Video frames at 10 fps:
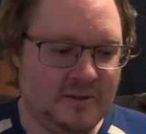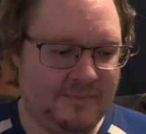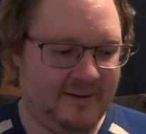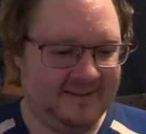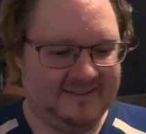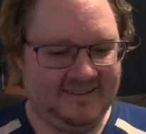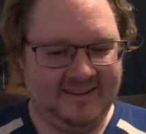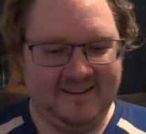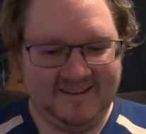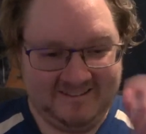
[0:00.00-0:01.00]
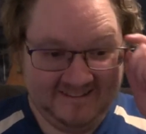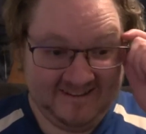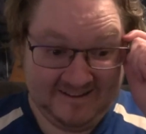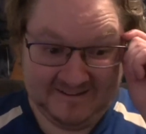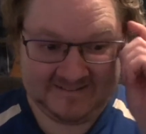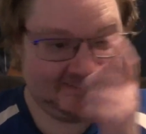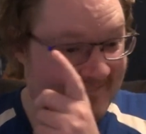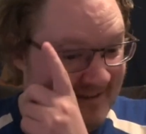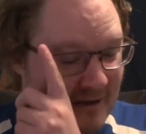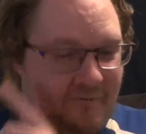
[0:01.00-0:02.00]
But, yeah,
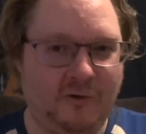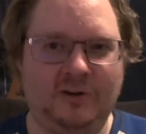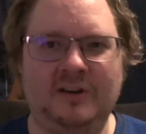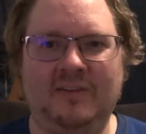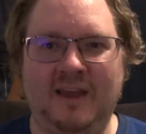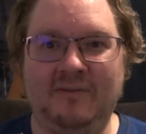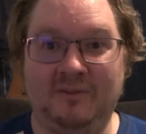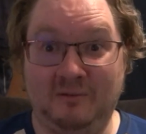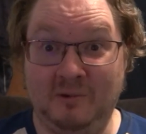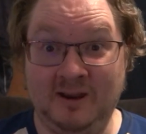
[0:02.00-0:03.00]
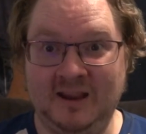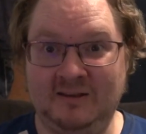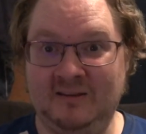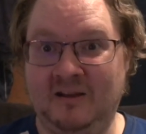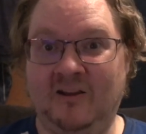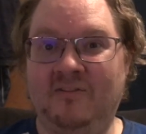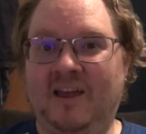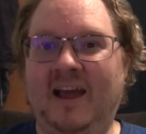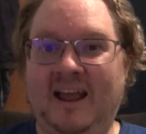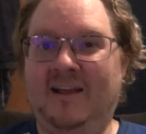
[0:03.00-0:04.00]
so, yeah, unfortunately, yeah, that, the weekend of
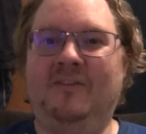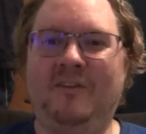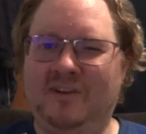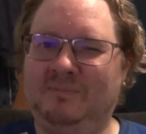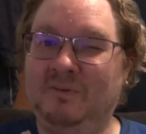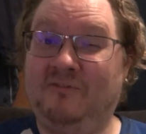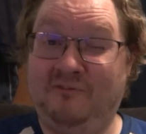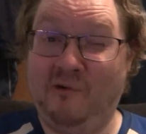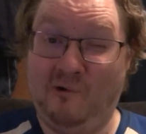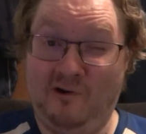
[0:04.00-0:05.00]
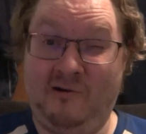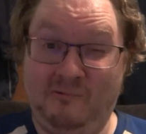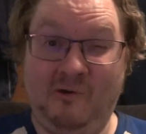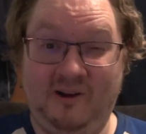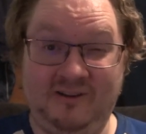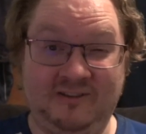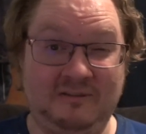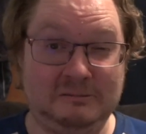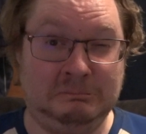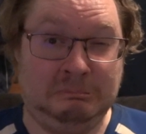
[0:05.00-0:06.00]
that and the week before
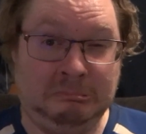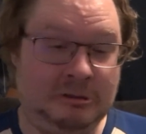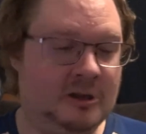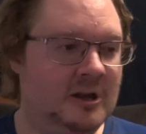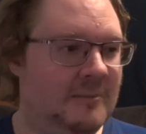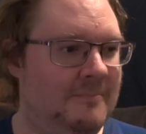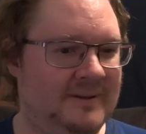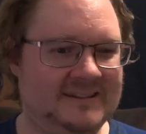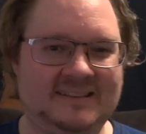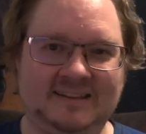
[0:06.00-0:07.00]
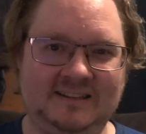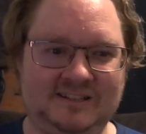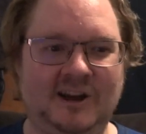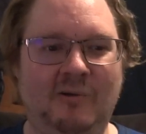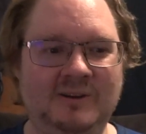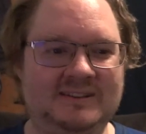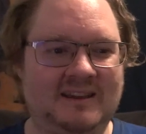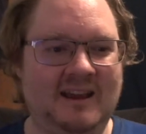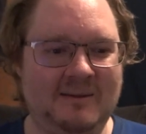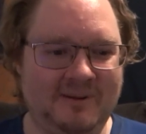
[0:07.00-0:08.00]
was busy, shall we
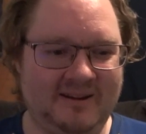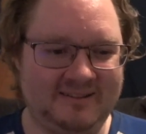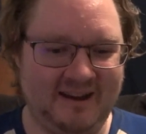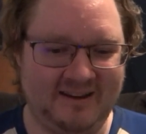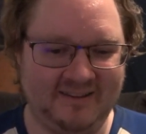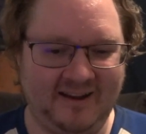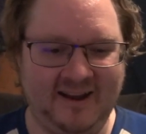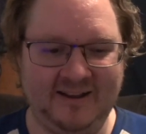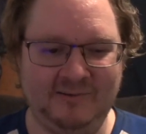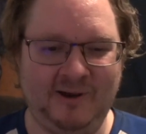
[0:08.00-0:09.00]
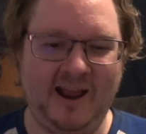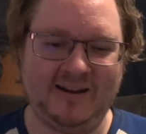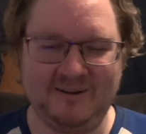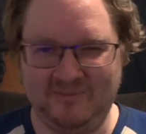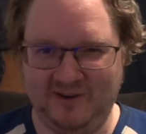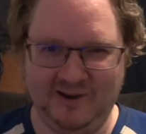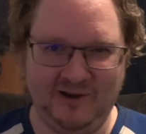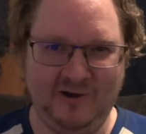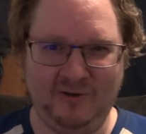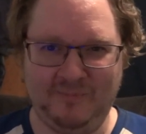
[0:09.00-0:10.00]
say, because, yeah, it's like I had the reaction
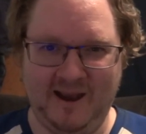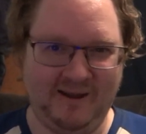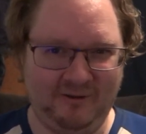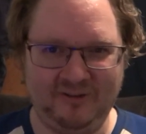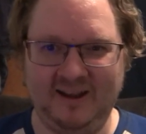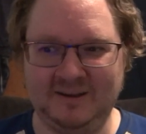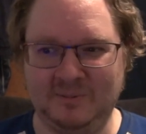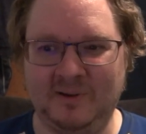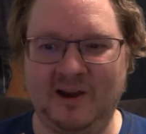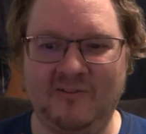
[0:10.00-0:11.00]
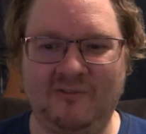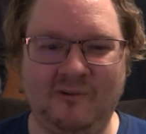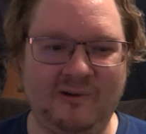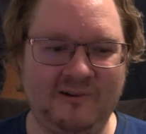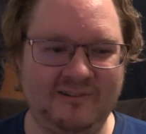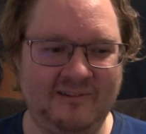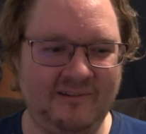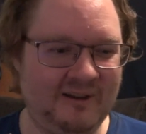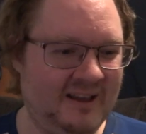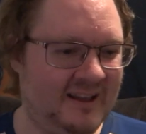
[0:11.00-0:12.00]
video, the panels I had to prepare for, so,